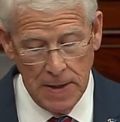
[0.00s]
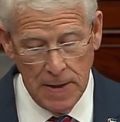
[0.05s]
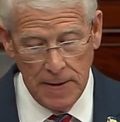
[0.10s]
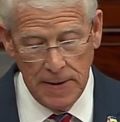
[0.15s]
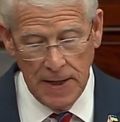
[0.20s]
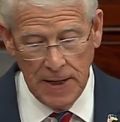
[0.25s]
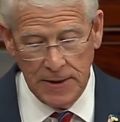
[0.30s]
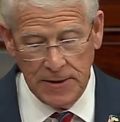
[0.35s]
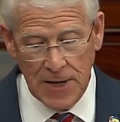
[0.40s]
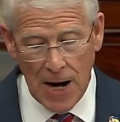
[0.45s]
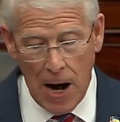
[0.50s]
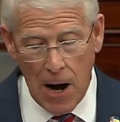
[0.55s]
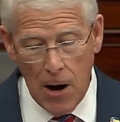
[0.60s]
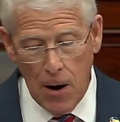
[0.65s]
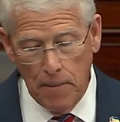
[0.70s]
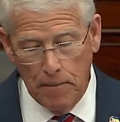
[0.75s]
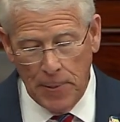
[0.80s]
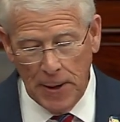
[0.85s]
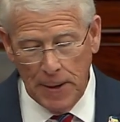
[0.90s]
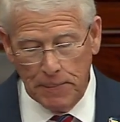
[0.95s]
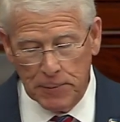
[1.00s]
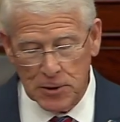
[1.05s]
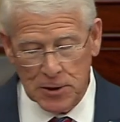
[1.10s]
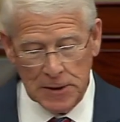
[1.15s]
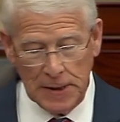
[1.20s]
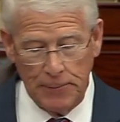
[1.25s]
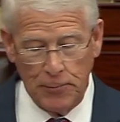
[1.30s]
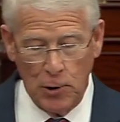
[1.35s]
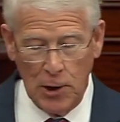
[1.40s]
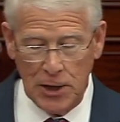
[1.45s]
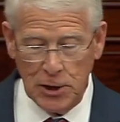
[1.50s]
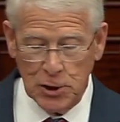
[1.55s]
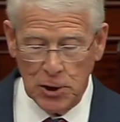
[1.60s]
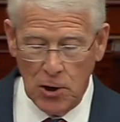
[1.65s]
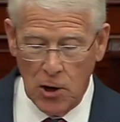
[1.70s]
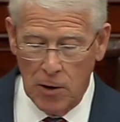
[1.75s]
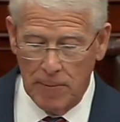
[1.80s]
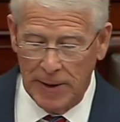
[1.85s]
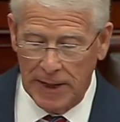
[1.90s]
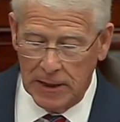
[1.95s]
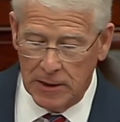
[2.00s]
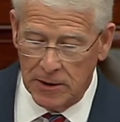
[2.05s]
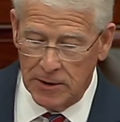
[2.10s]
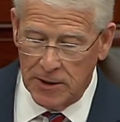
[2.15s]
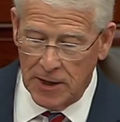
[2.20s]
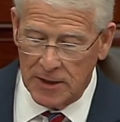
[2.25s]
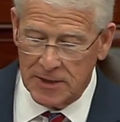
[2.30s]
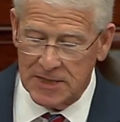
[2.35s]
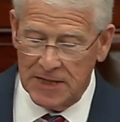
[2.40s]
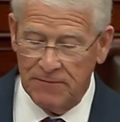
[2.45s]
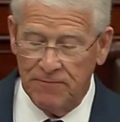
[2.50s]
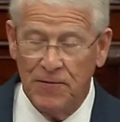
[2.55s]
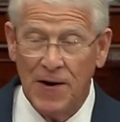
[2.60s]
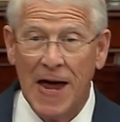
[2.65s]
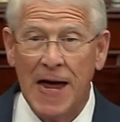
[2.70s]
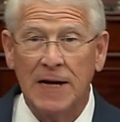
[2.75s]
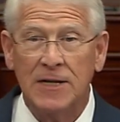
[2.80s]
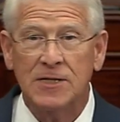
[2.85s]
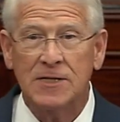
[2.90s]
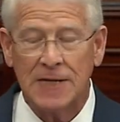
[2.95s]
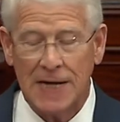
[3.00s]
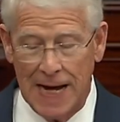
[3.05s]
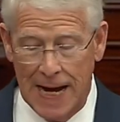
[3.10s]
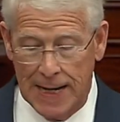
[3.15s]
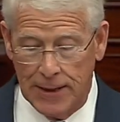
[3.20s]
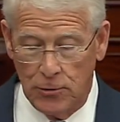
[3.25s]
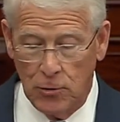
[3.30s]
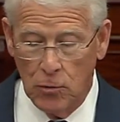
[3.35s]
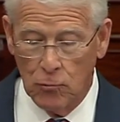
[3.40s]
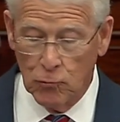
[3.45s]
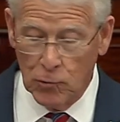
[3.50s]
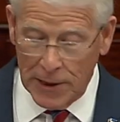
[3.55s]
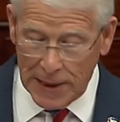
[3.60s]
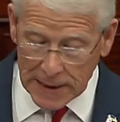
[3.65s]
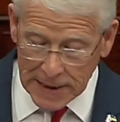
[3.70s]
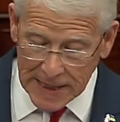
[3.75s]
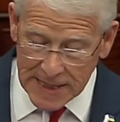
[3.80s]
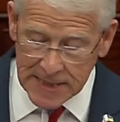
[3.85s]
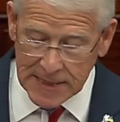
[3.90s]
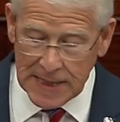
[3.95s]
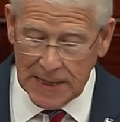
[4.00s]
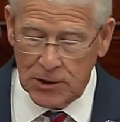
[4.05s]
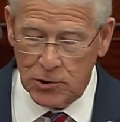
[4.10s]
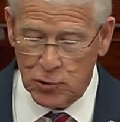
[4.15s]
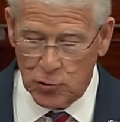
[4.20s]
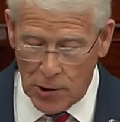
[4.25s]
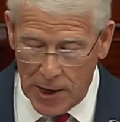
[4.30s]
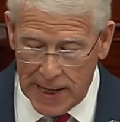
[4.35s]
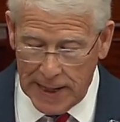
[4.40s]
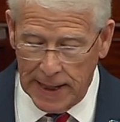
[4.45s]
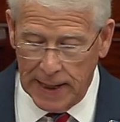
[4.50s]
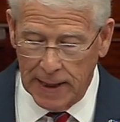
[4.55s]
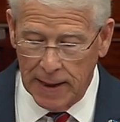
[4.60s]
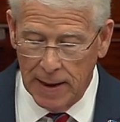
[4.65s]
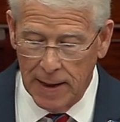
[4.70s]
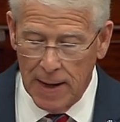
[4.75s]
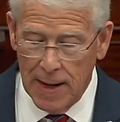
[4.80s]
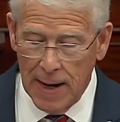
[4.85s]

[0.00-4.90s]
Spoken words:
The entire People's Liberation Army conducts advanced and realistic training,